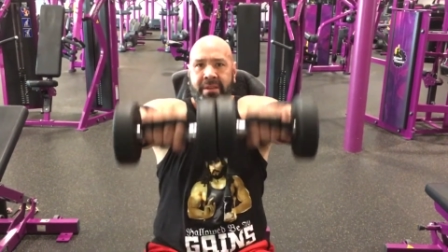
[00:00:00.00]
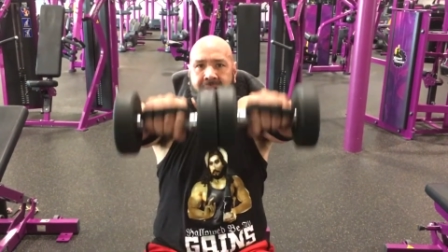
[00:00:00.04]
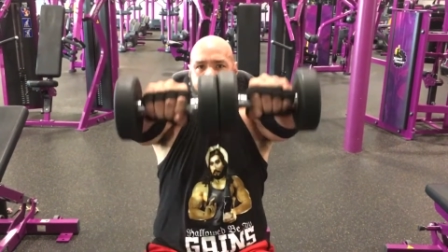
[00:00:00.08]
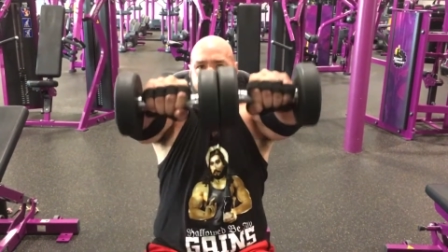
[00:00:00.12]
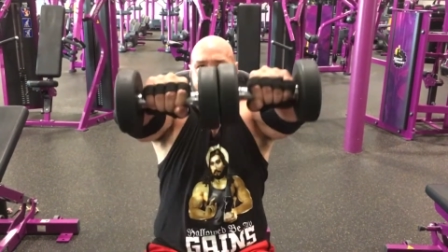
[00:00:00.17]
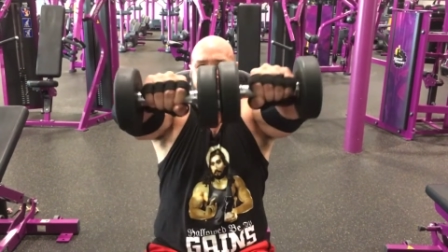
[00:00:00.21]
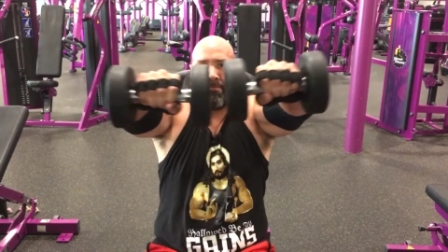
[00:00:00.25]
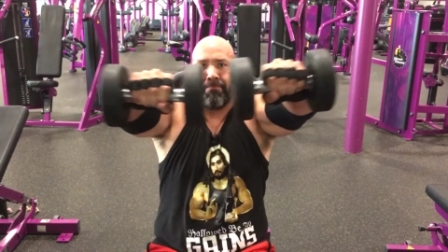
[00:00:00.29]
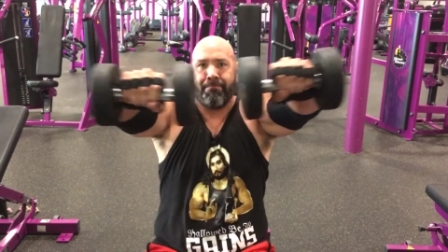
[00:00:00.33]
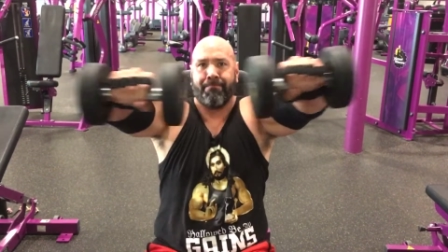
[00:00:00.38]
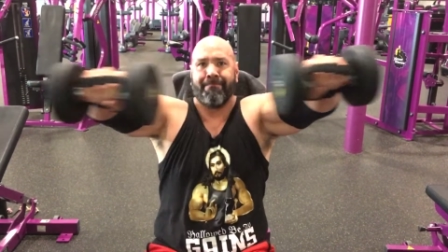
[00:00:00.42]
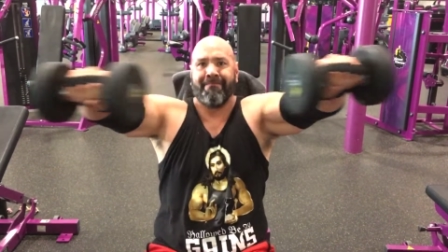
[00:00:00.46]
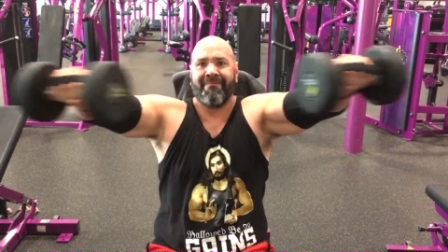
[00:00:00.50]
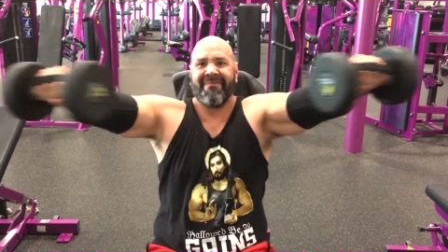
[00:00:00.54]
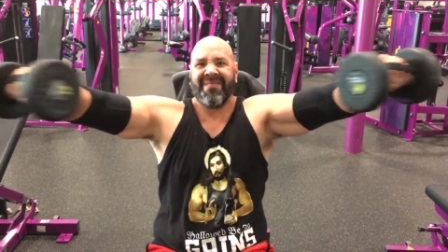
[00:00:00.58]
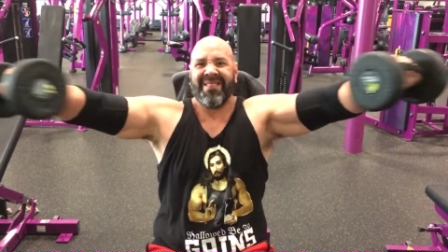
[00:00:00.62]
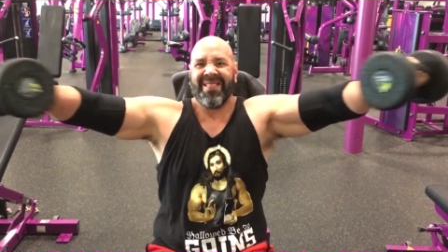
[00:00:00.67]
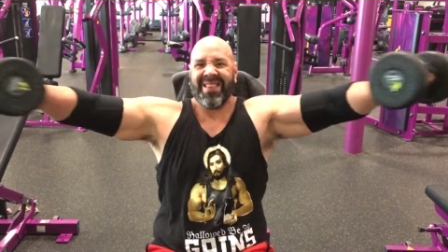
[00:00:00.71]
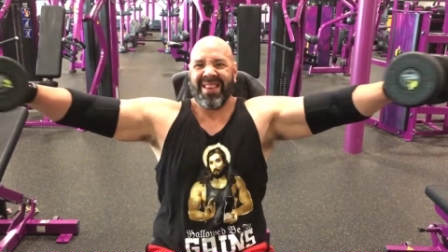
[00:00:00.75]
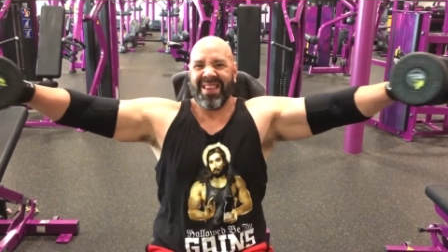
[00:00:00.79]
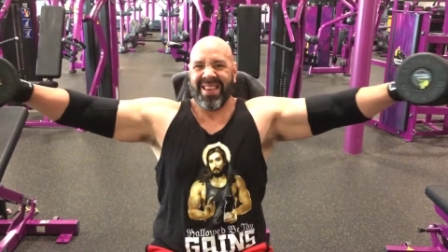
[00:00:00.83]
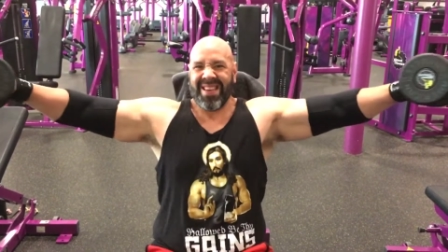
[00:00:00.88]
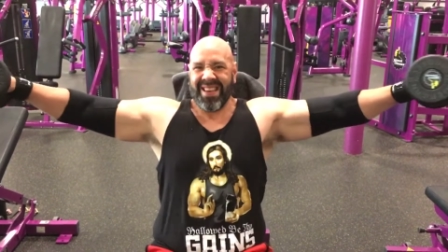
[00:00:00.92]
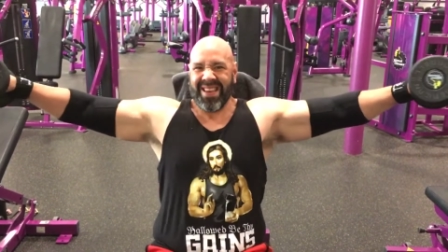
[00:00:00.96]
up,
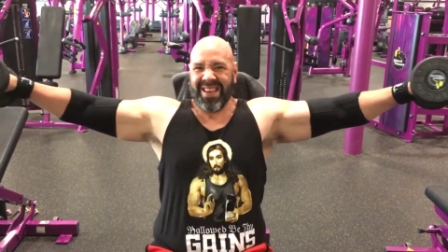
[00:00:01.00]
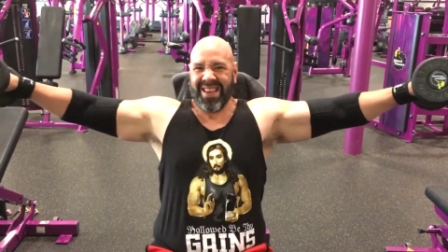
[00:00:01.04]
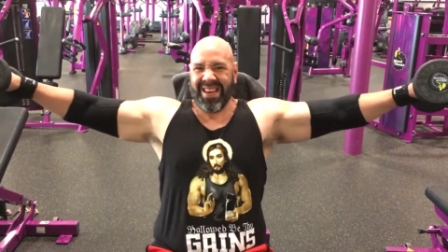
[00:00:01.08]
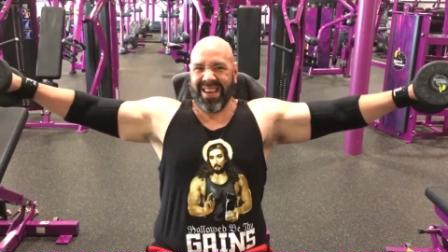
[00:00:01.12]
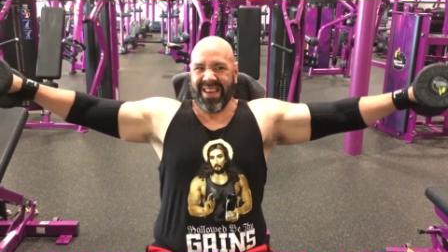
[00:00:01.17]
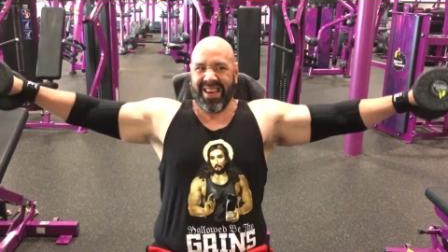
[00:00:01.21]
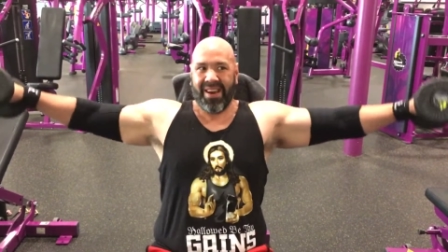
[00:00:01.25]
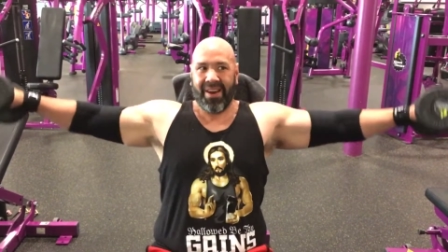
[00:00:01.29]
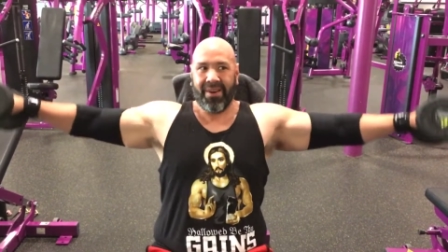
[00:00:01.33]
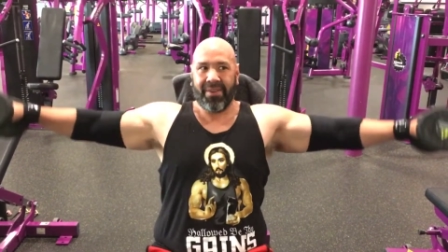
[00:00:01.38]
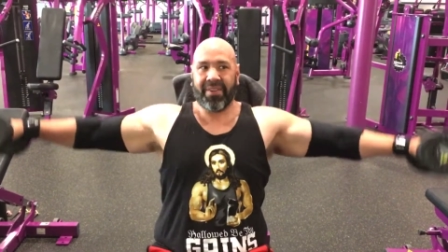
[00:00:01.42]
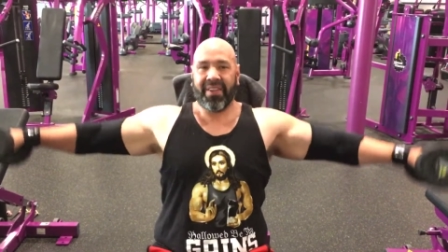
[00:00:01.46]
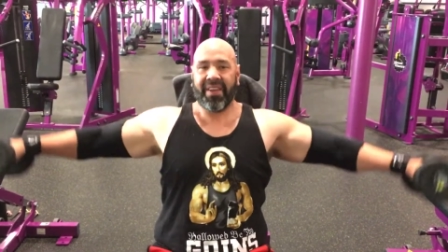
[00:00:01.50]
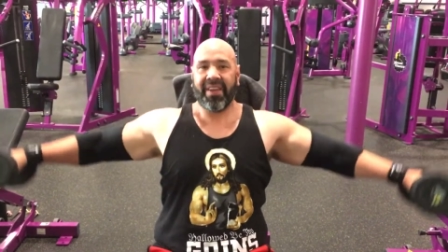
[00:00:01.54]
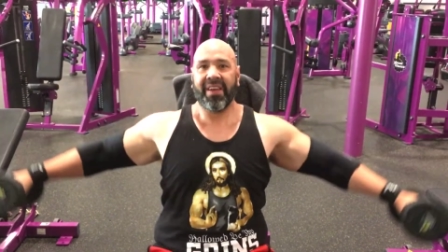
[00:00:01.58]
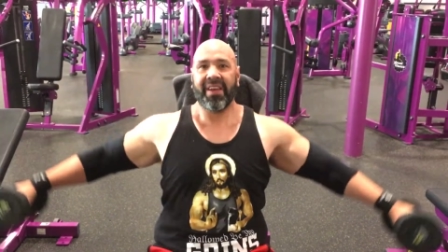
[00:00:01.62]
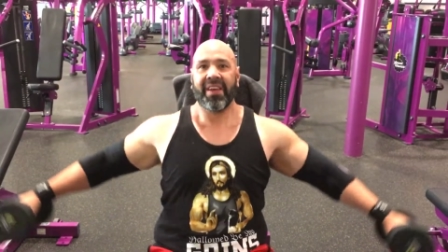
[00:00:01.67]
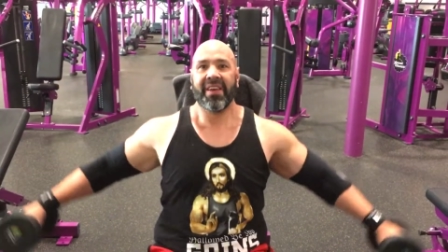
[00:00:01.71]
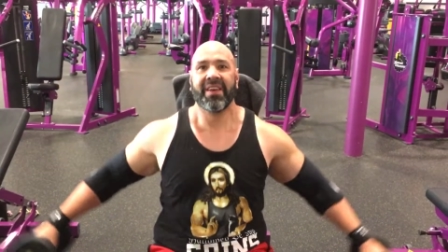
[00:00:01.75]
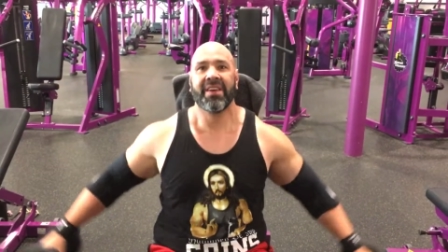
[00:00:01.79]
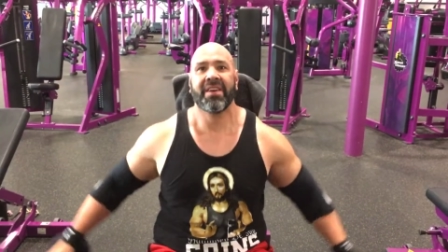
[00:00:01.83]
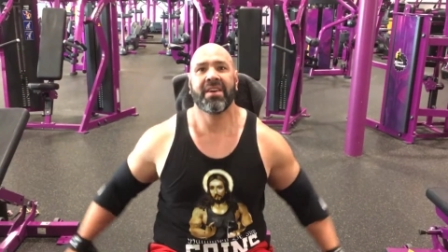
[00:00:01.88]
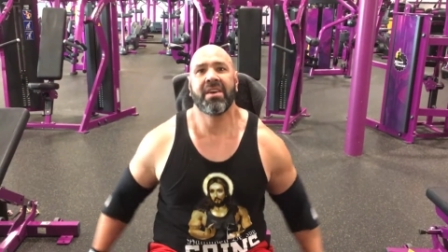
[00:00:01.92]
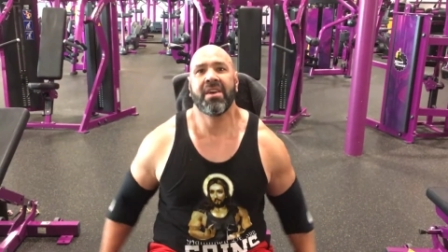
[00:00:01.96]
out.
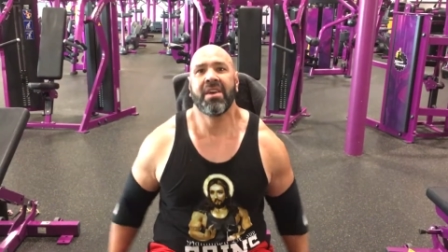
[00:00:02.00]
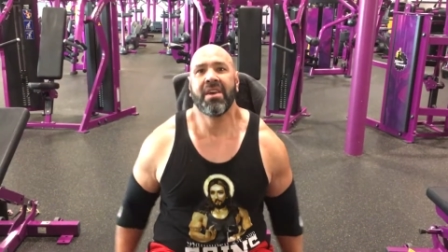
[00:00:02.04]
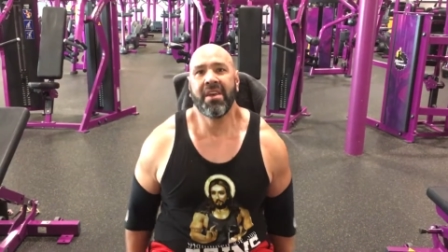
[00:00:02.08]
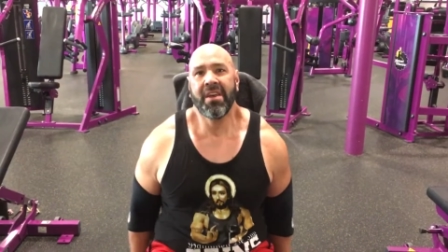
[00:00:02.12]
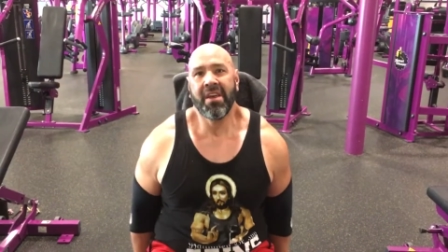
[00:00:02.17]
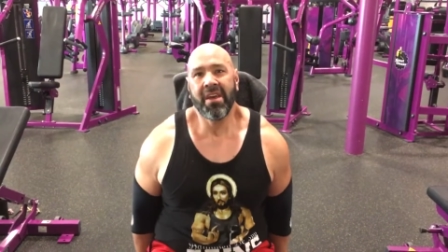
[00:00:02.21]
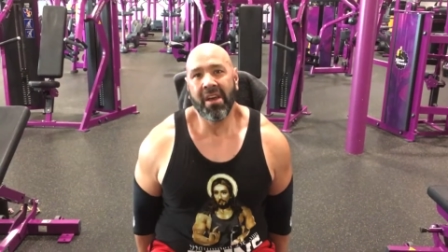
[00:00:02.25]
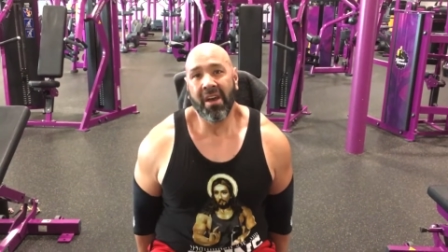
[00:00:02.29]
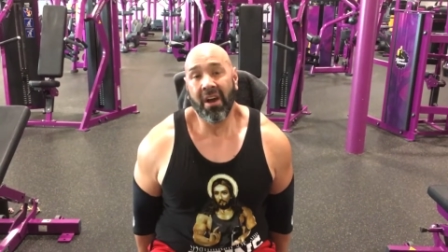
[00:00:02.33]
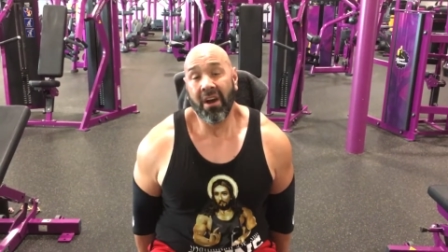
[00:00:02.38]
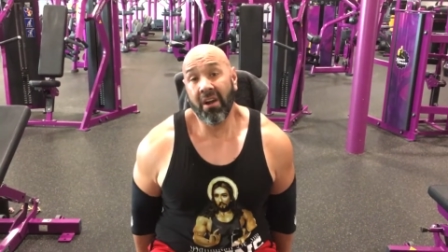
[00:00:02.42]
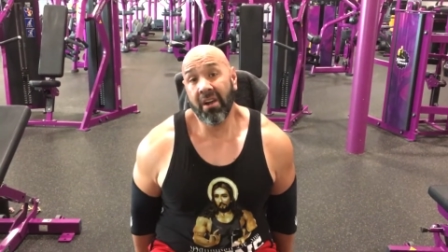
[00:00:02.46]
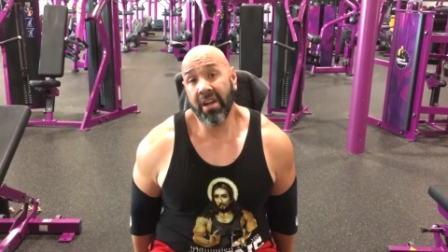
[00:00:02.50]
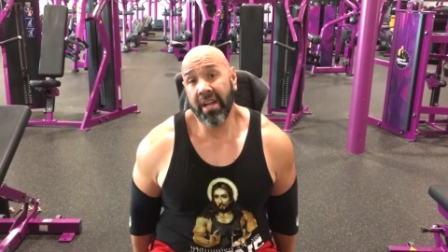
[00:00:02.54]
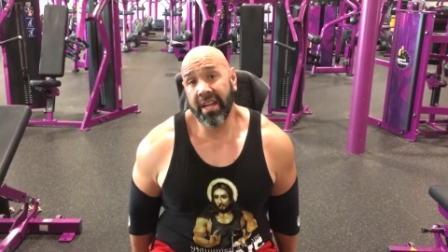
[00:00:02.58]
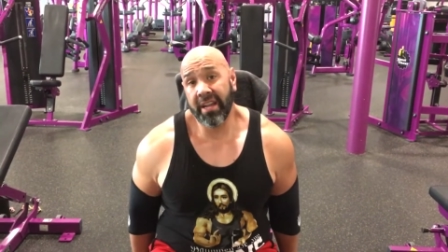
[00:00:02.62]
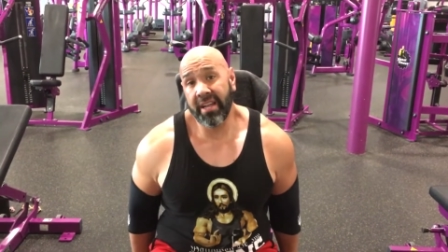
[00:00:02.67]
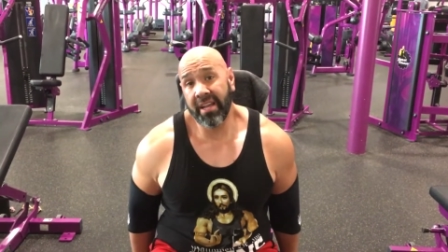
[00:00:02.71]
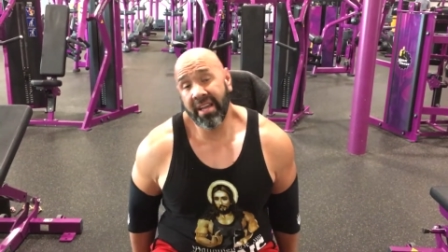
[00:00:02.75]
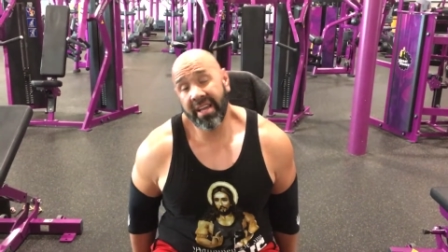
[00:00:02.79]
All right,